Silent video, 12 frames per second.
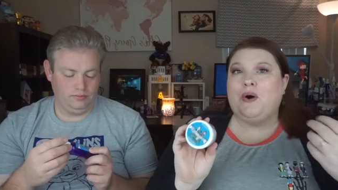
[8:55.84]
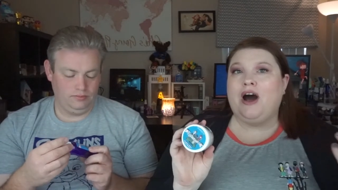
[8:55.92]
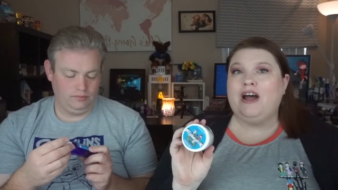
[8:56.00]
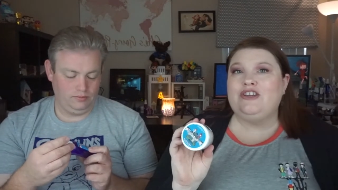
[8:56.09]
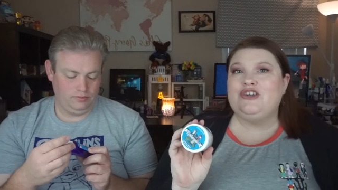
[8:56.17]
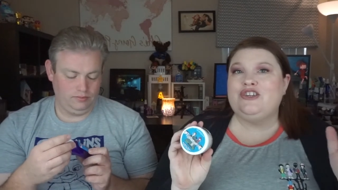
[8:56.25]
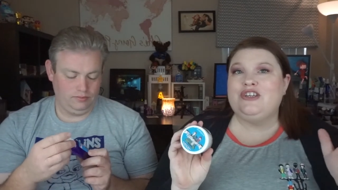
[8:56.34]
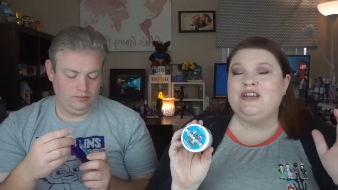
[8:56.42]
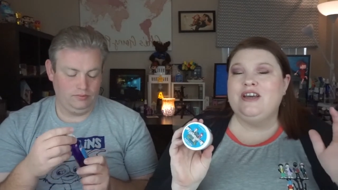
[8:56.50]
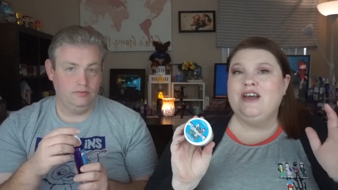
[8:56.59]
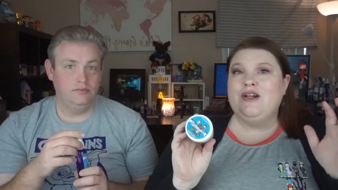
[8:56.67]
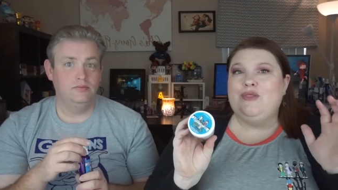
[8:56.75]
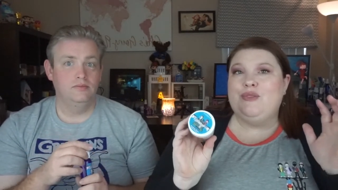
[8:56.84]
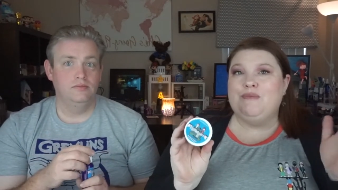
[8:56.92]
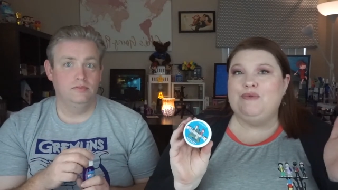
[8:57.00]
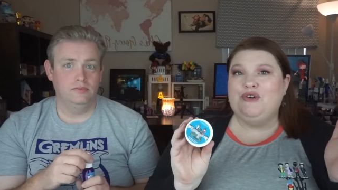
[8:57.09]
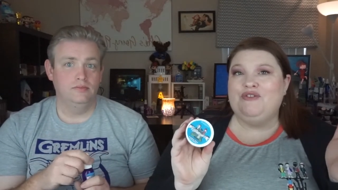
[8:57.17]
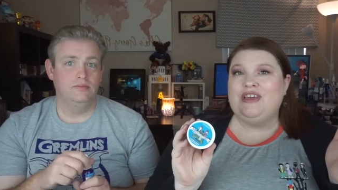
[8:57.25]
Speaker 1: watched the
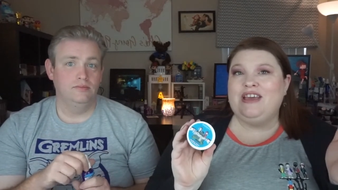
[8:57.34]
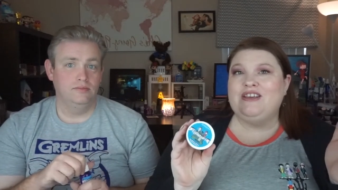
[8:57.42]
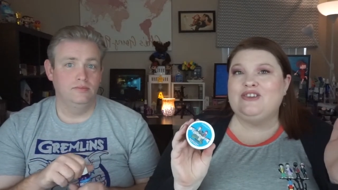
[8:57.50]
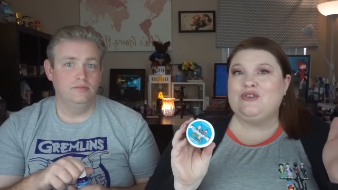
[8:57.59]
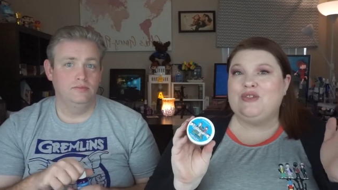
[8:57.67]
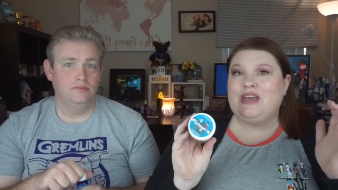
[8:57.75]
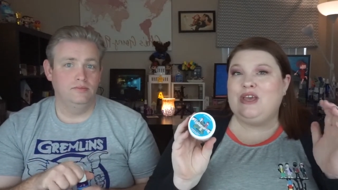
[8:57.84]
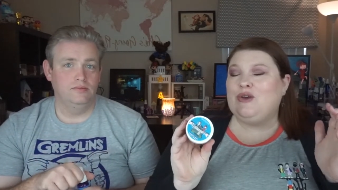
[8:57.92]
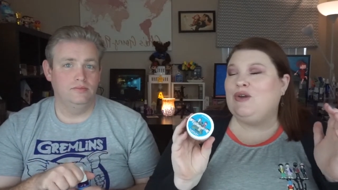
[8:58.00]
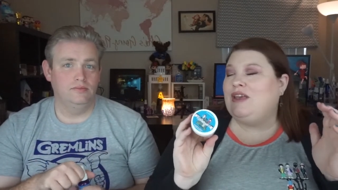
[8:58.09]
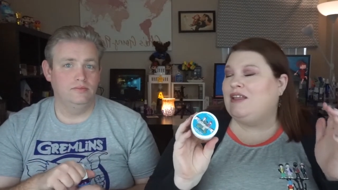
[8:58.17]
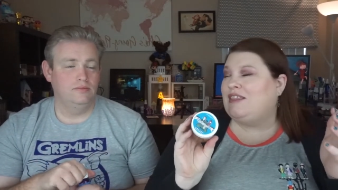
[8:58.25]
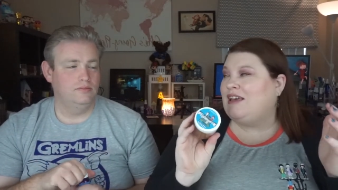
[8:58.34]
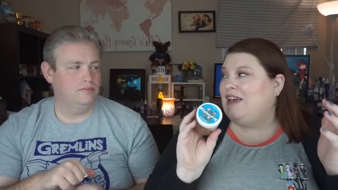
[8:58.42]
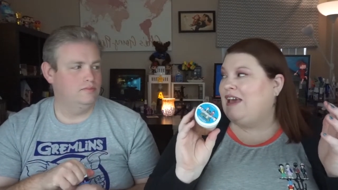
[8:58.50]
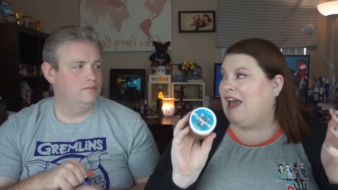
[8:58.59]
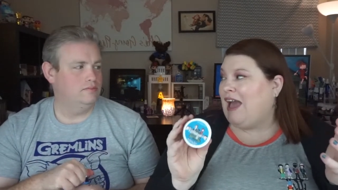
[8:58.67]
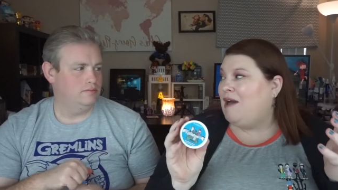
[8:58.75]
movie so that he could get the
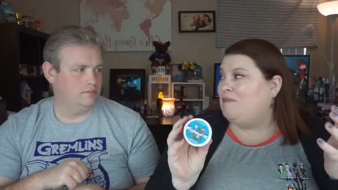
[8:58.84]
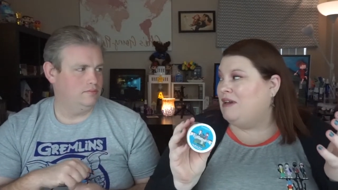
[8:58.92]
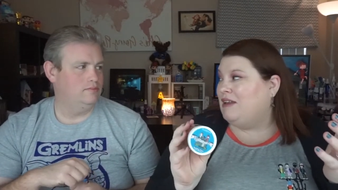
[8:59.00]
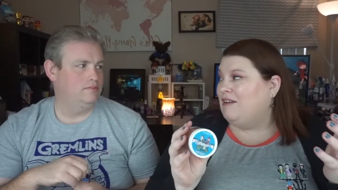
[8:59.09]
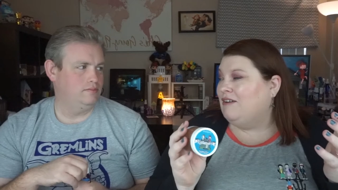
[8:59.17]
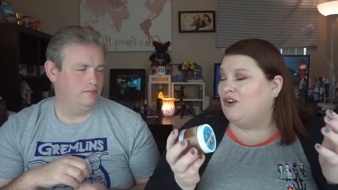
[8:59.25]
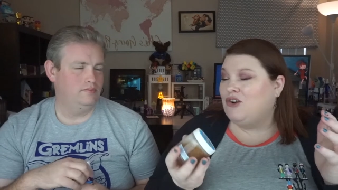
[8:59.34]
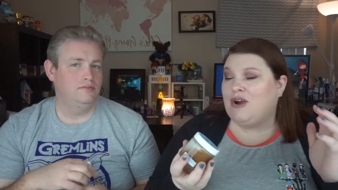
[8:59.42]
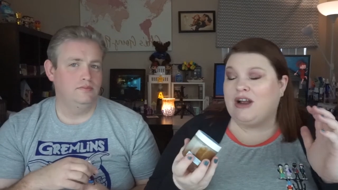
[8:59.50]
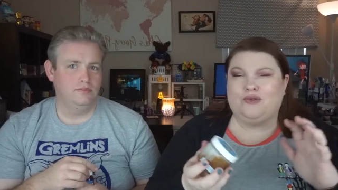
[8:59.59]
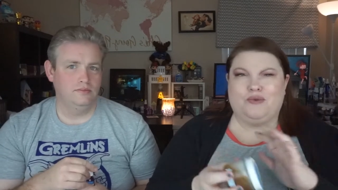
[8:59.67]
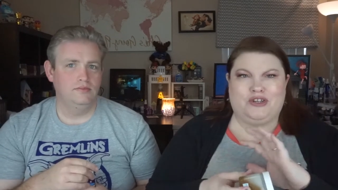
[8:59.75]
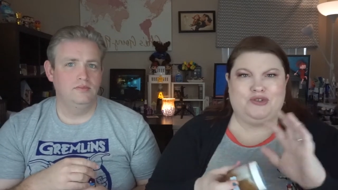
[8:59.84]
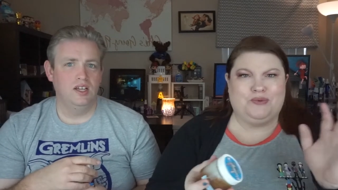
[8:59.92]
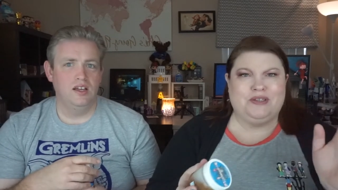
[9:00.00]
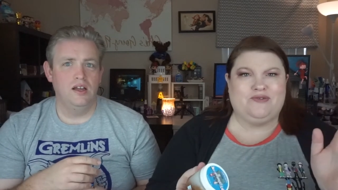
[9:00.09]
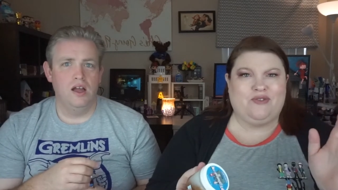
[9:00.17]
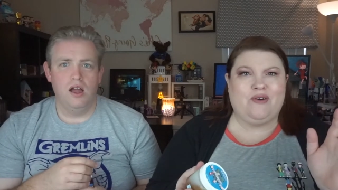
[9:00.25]
cabin correct, which
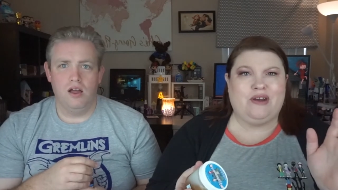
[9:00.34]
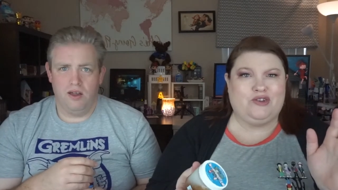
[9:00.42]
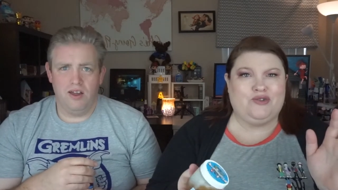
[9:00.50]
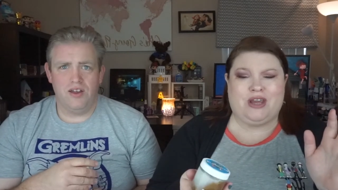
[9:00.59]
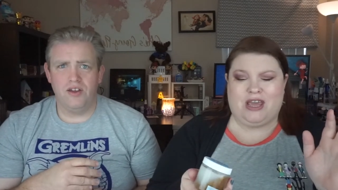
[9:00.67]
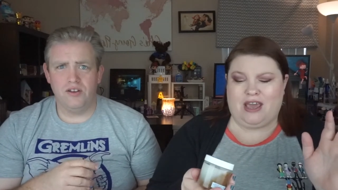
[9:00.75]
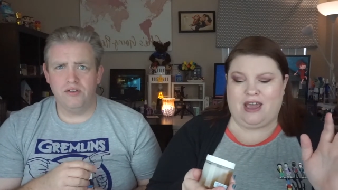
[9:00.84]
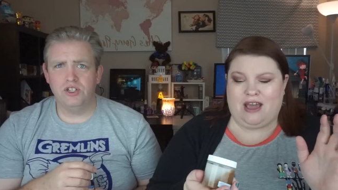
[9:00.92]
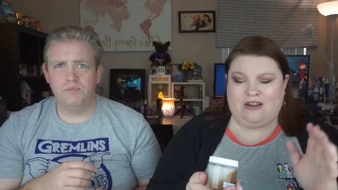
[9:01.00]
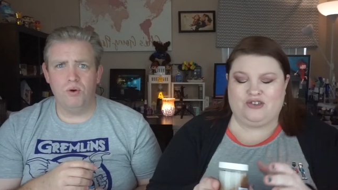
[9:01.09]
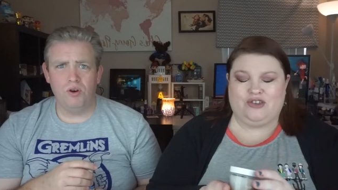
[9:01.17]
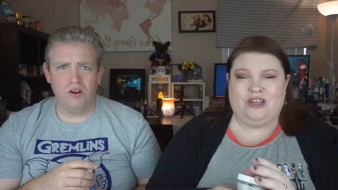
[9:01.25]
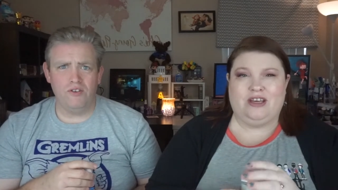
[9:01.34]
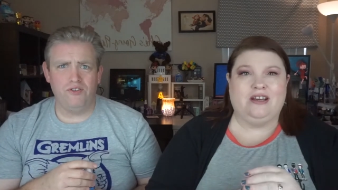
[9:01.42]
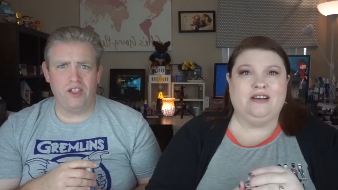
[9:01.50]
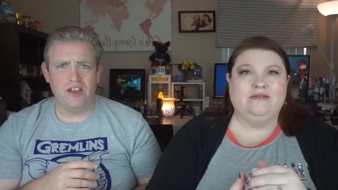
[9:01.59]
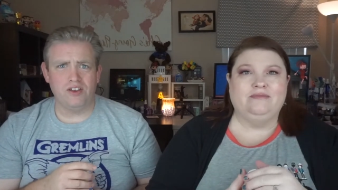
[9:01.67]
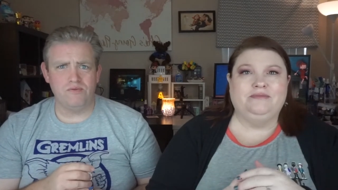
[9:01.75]
was very tricky. It was actually. more of
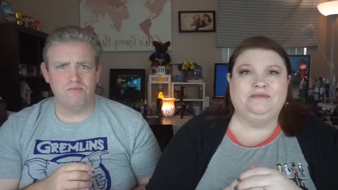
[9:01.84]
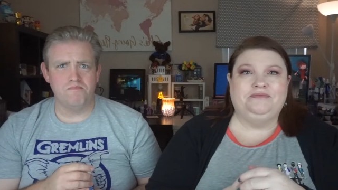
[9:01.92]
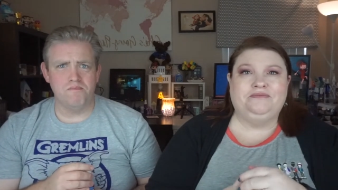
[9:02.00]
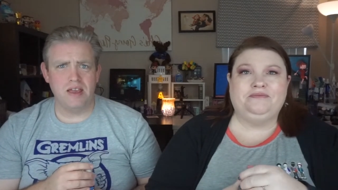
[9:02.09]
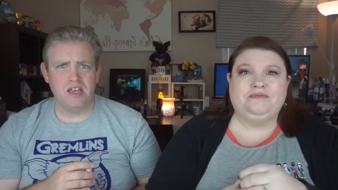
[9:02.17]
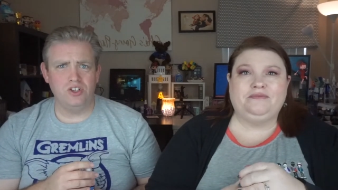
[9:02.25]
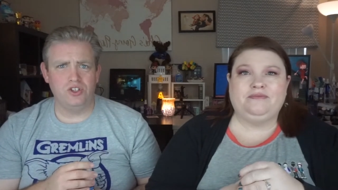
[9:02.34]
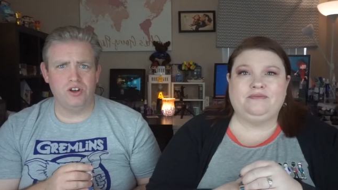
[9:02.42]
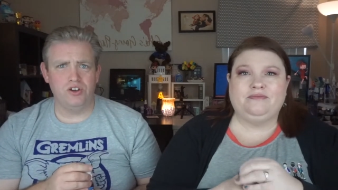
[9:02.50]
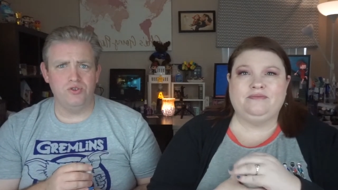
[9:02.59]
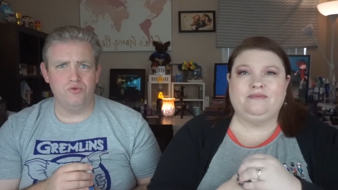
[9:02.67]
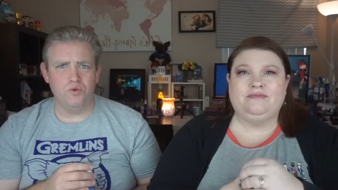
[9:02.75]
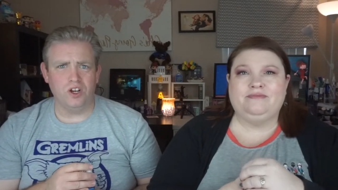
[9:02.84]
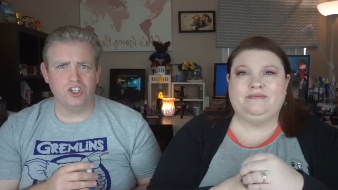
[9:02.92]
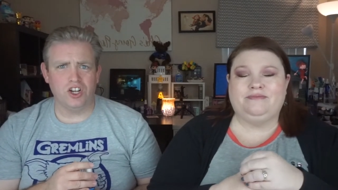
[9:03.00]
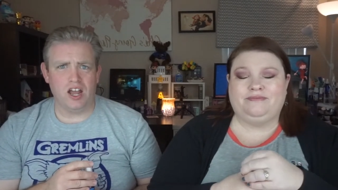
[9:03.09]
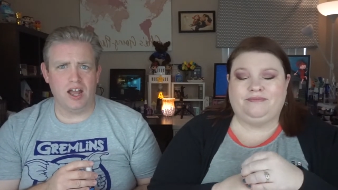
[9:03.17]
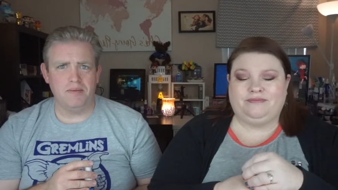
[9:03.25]
Speaker 2: like making sure I knew which
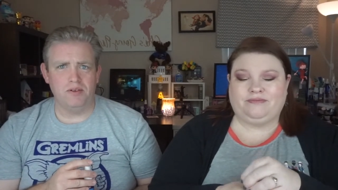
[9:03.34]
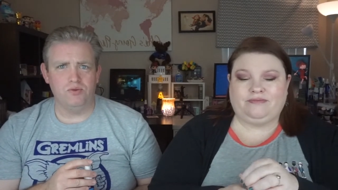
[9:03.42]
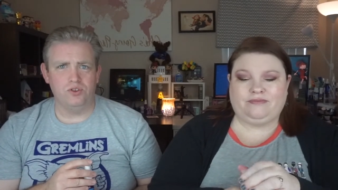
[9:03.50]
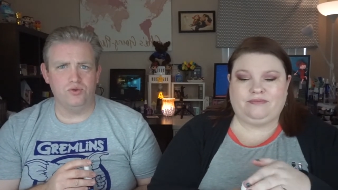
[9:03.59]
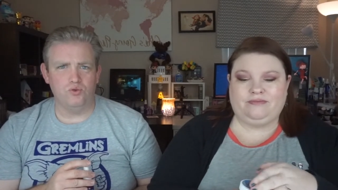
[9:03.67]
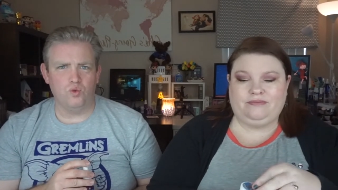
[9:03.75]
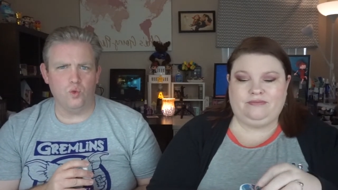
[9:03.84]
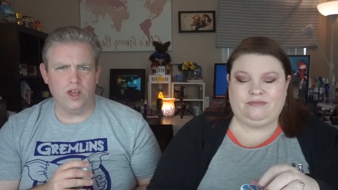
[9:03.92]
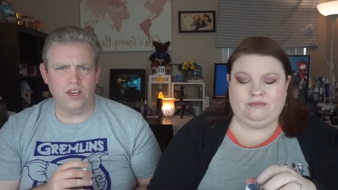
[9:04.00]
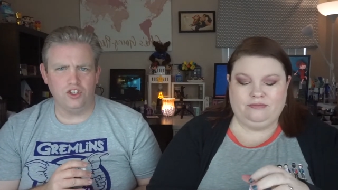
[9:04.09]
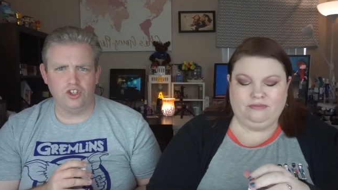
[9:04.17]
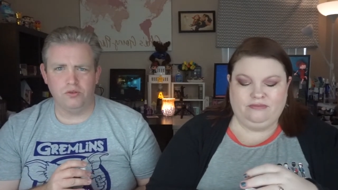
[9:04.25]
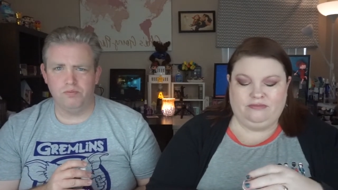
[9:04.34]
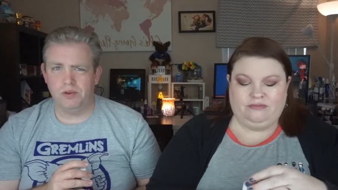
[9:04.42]
cabin was which